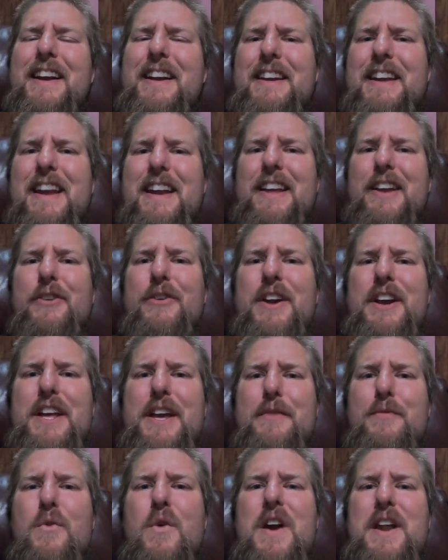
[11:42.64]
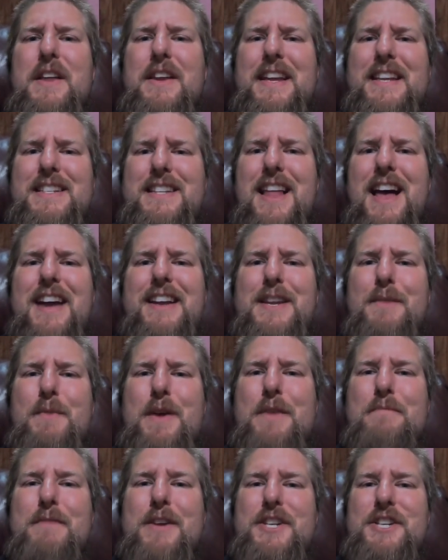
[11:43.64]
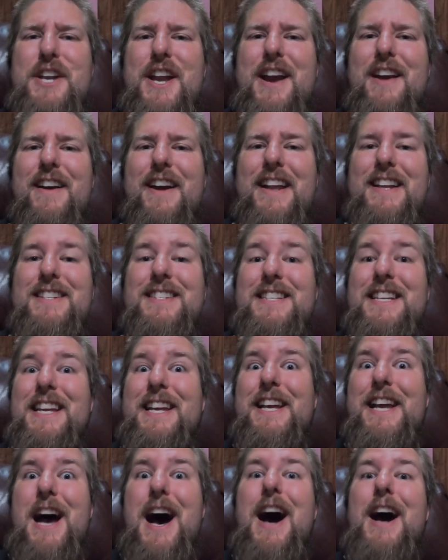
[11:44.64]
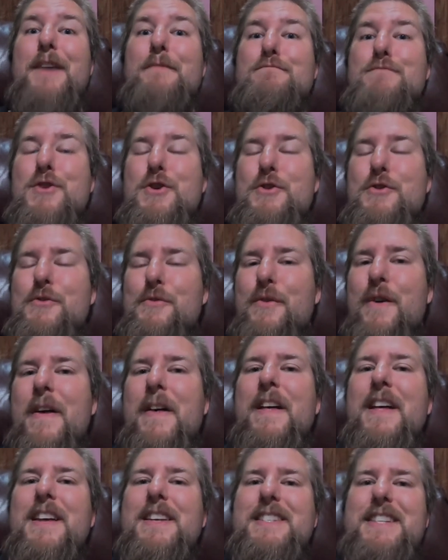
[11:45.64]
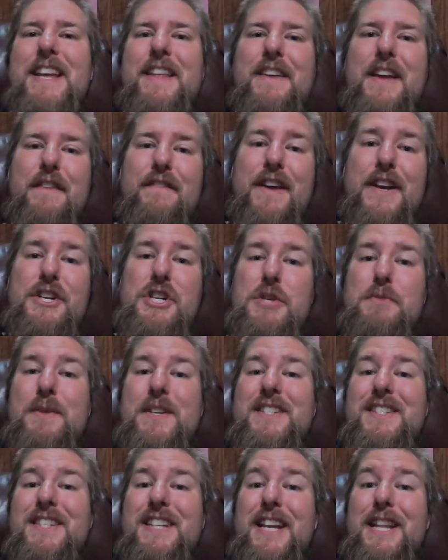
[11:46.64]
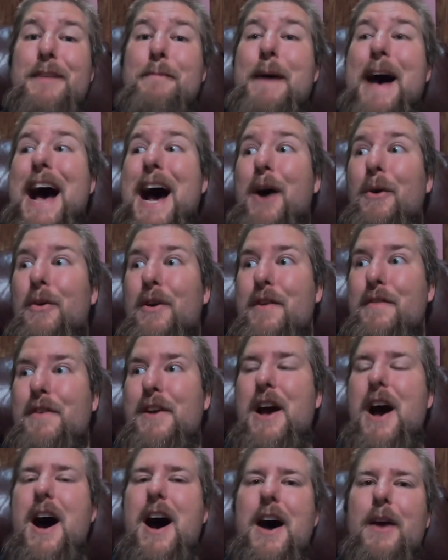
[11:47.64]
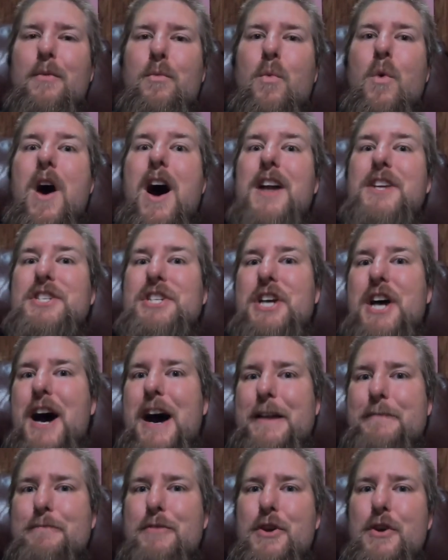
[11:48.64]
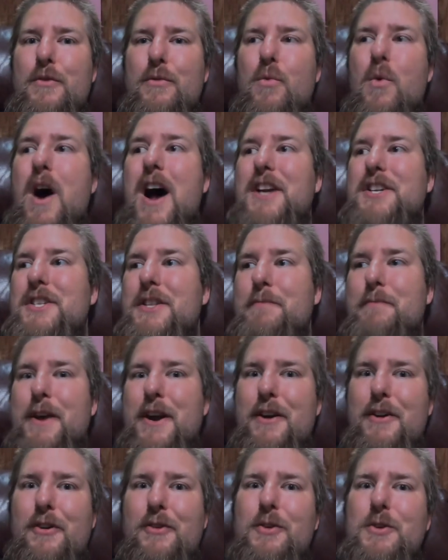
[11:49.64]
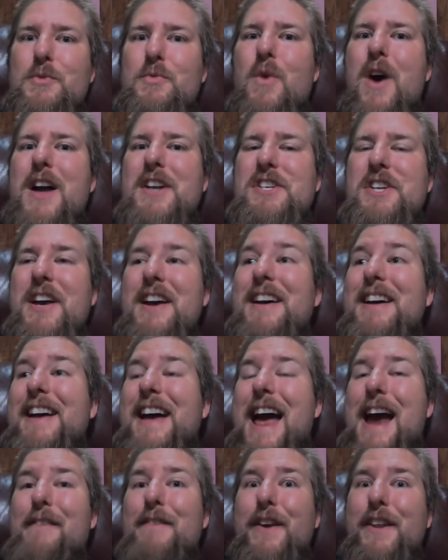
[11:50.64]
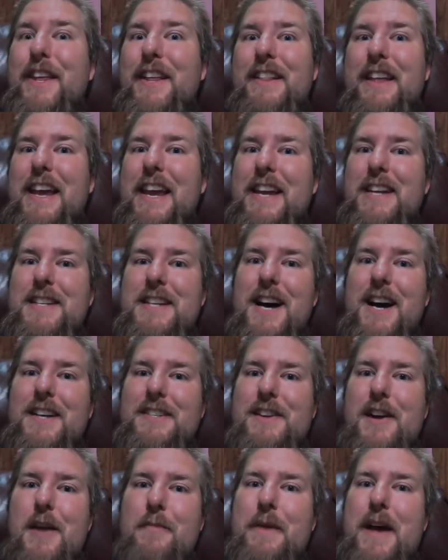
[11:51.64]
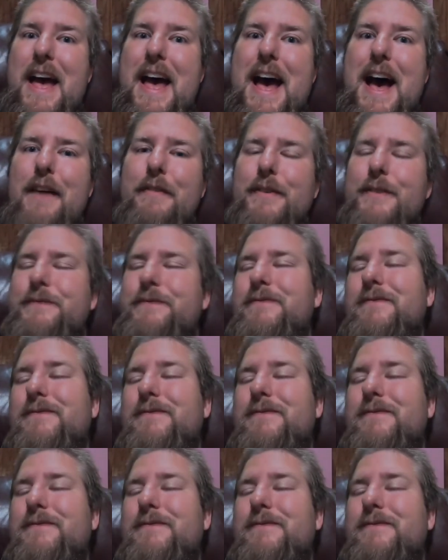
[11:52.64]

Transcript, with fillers: nitty gritty of what it is like to be a missionary and see God move, see the adventures, but see the power of God, watch God move, watch the miracles, watch everything that he does on our behalf.